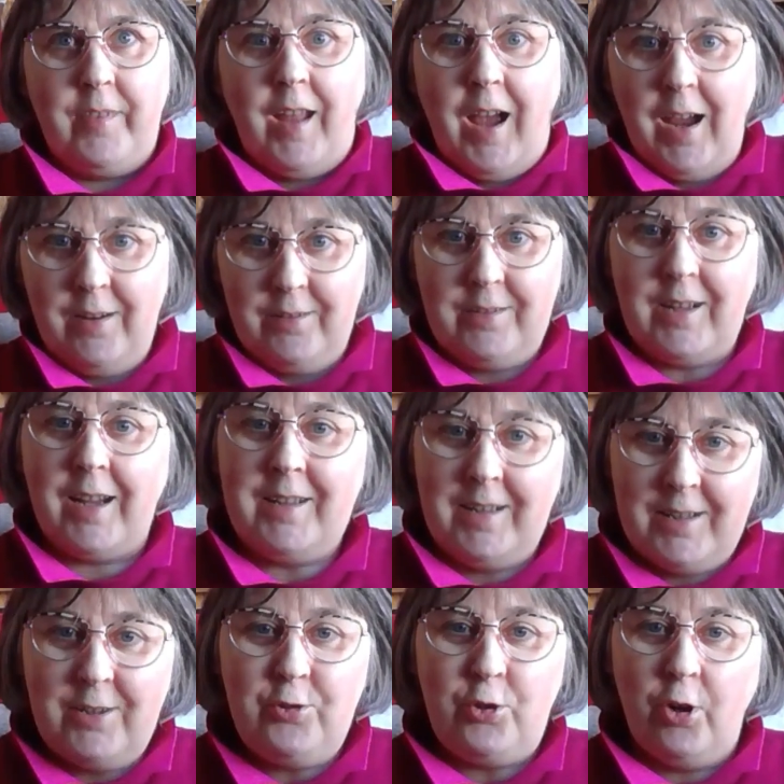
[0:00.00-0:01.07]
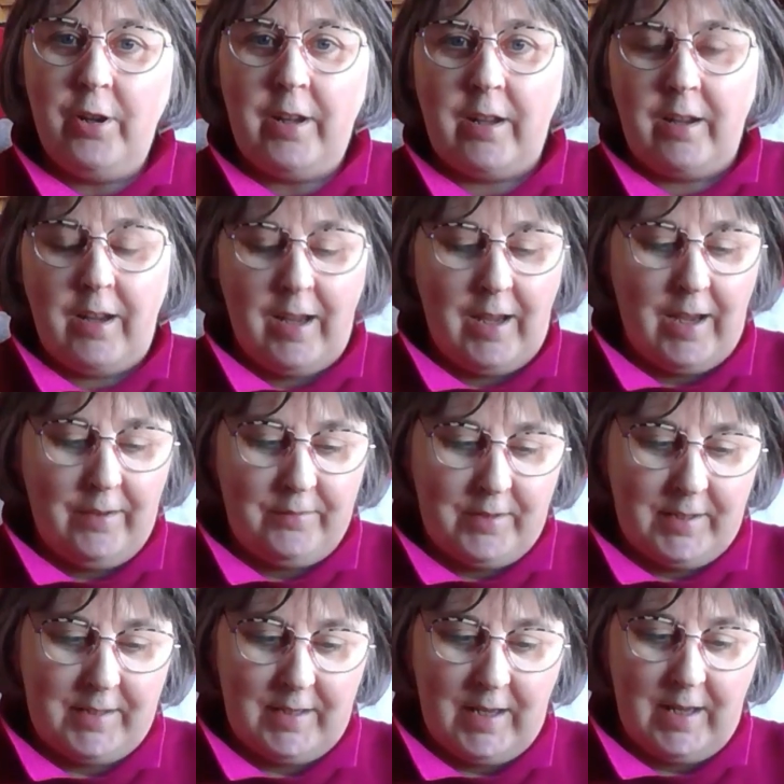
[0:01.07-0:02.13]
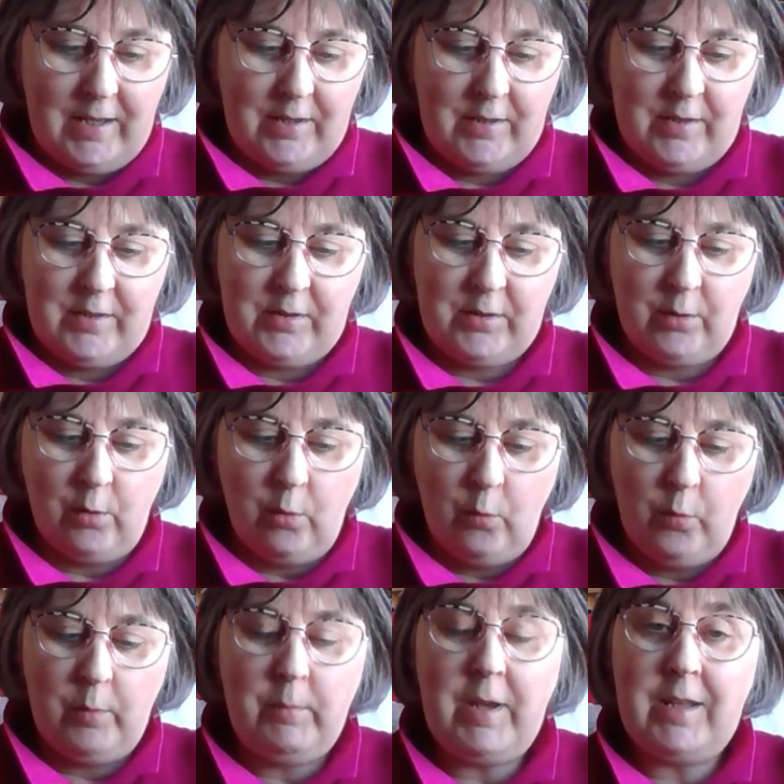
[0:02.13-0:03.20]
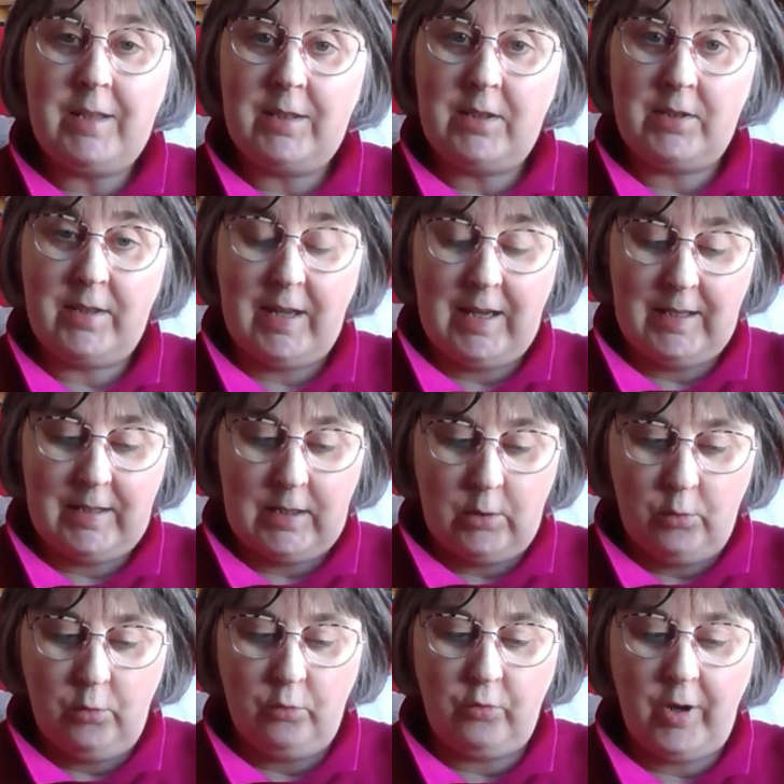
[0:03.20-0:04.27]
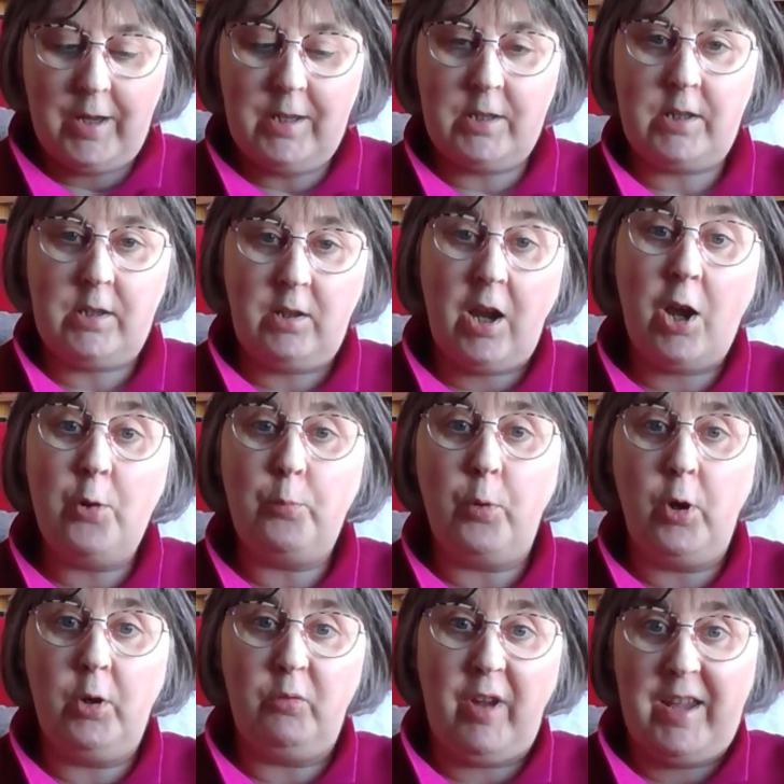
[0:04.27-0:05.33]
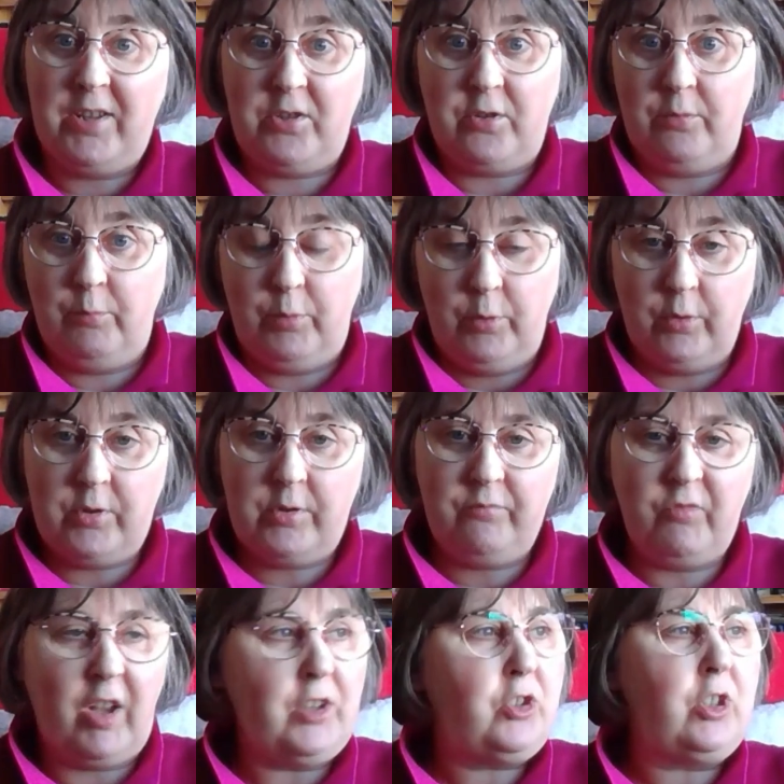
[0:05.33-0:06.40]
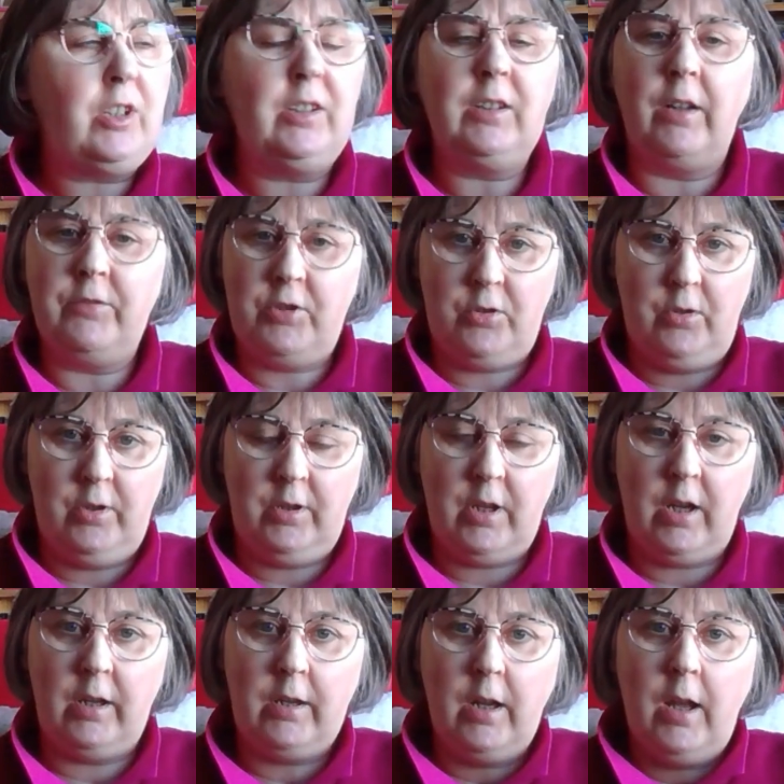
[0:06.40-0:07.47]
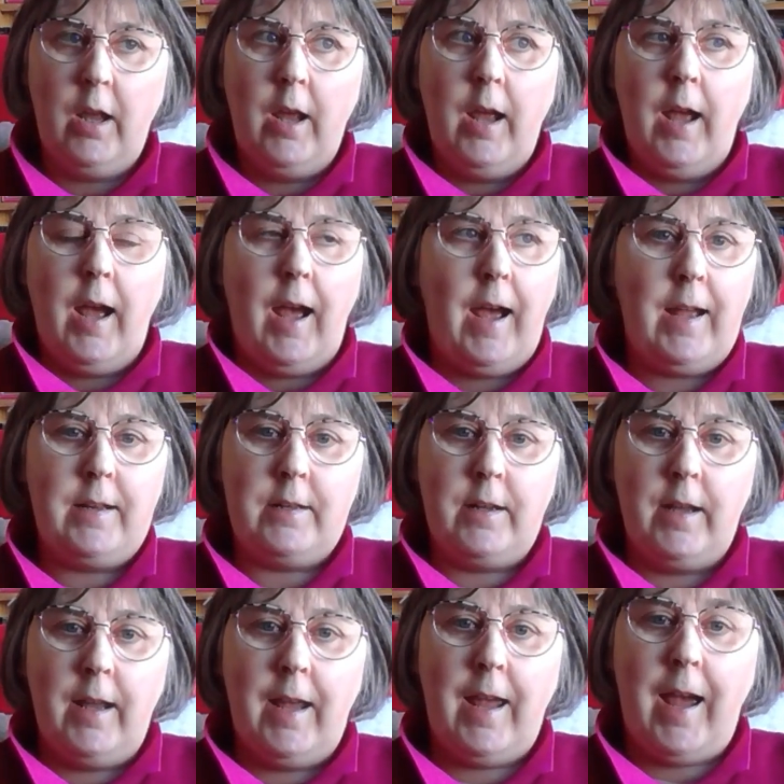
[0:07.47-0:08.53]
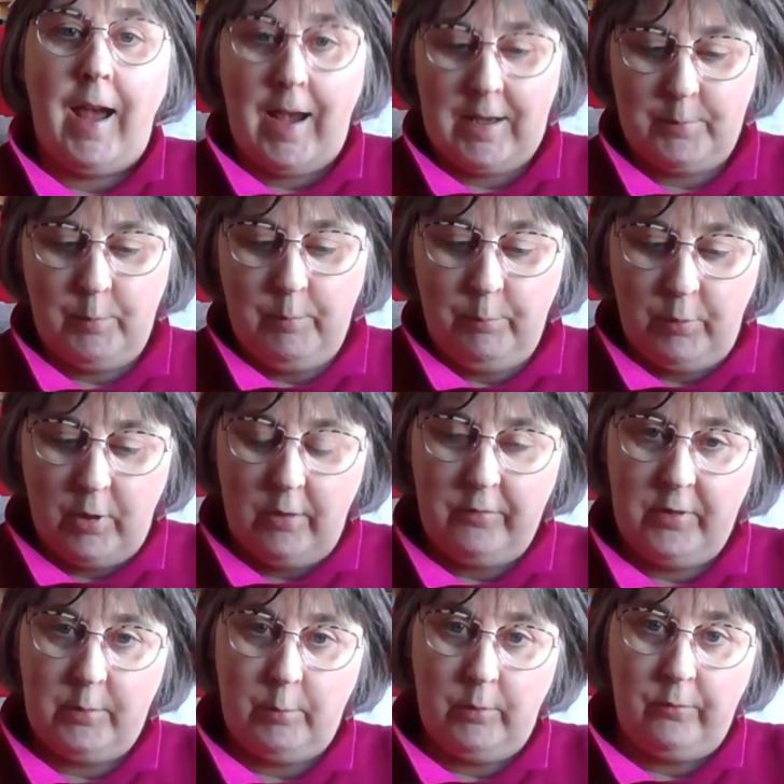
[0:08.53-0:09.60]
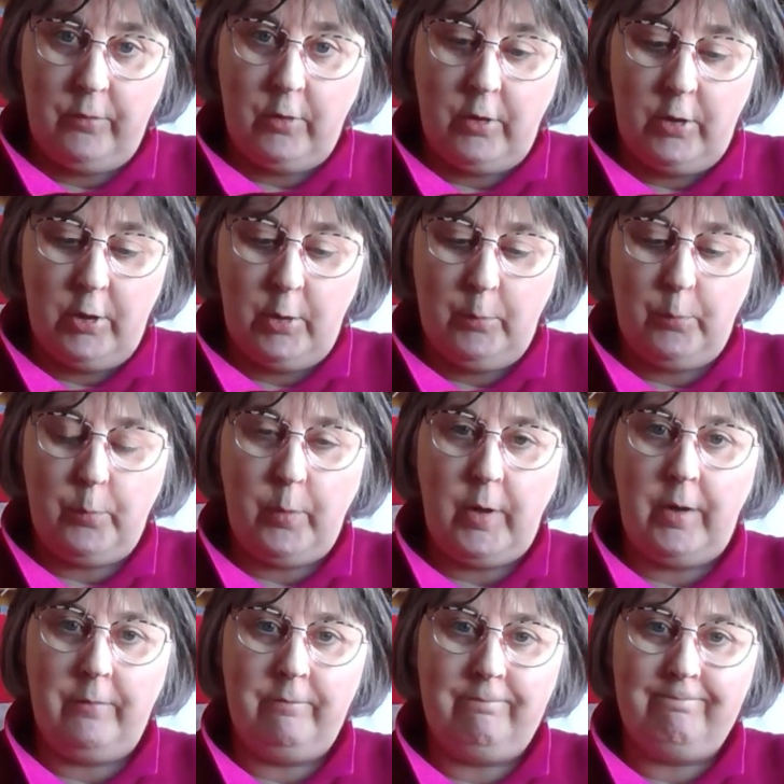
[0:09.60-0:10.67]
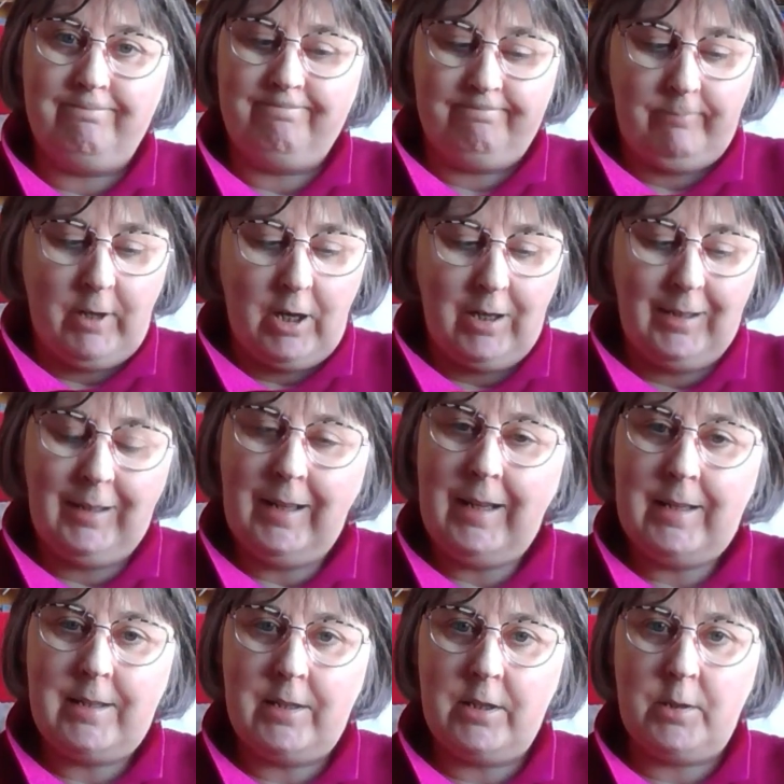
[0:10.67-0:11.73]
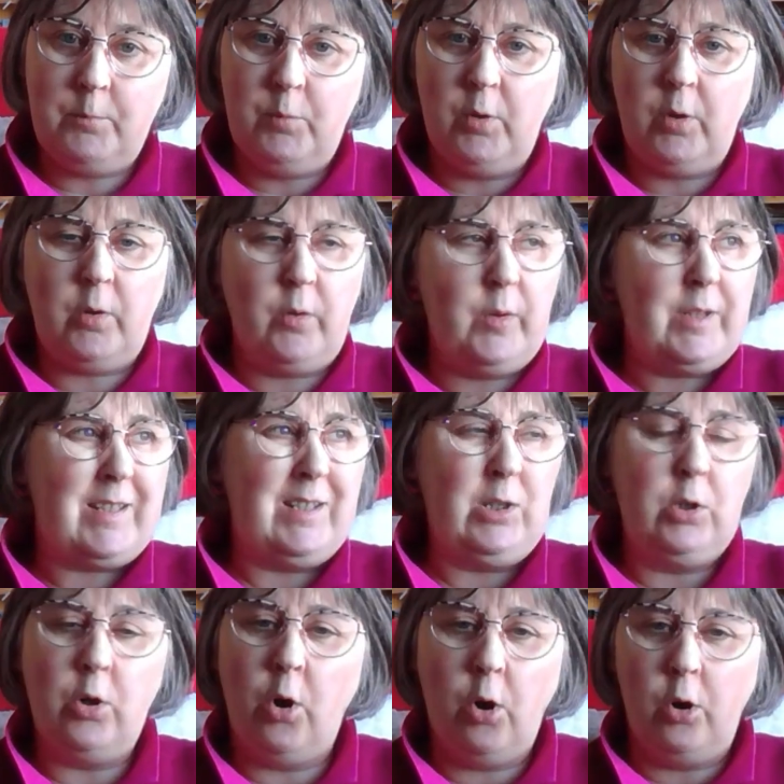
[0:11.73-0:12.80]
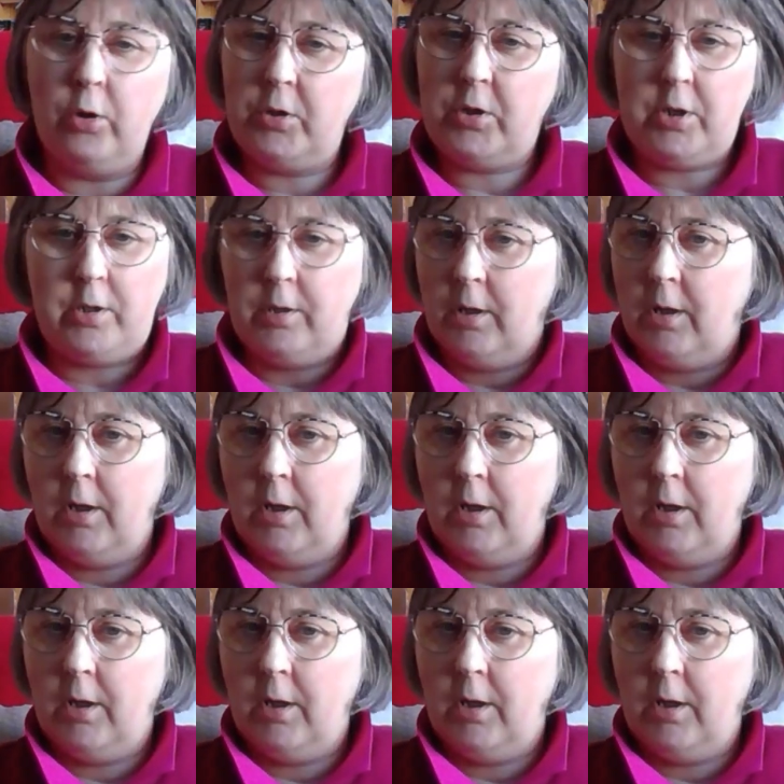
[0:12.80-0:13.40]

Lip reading: I did enjoy it, I have to say. So we meet Sadie, who writes cowboy western books, and she loves doing that. And it has been profitable for her, but her latest book is not.